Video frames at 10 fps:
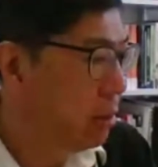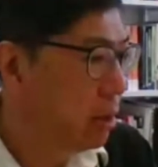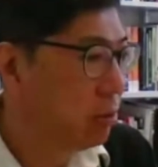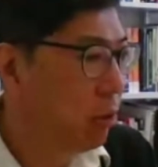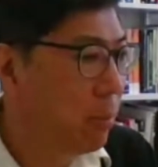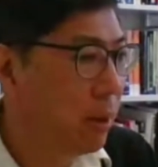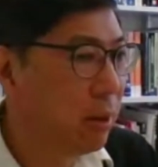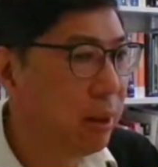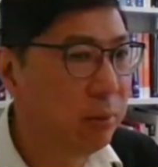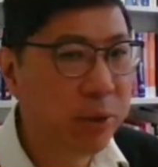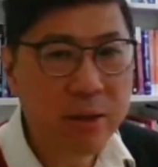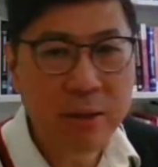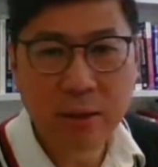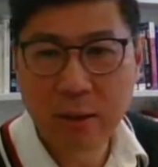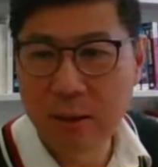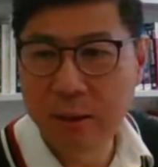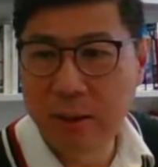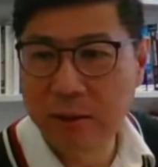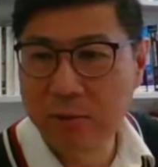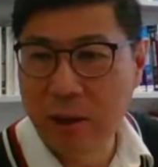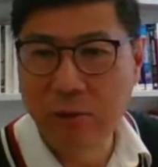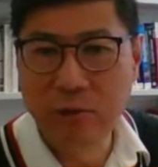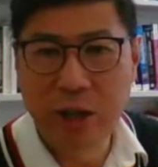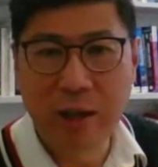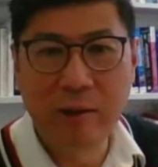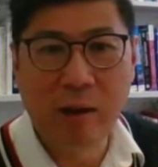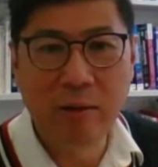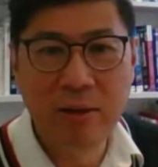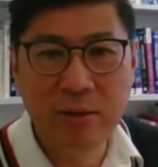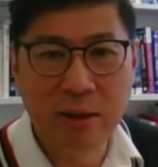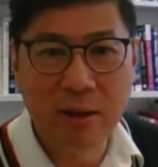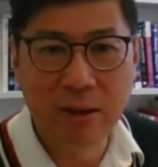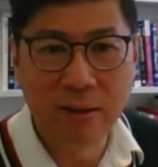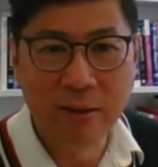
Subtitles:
Is it Robert Gilbert? That's J.K. Rowling's?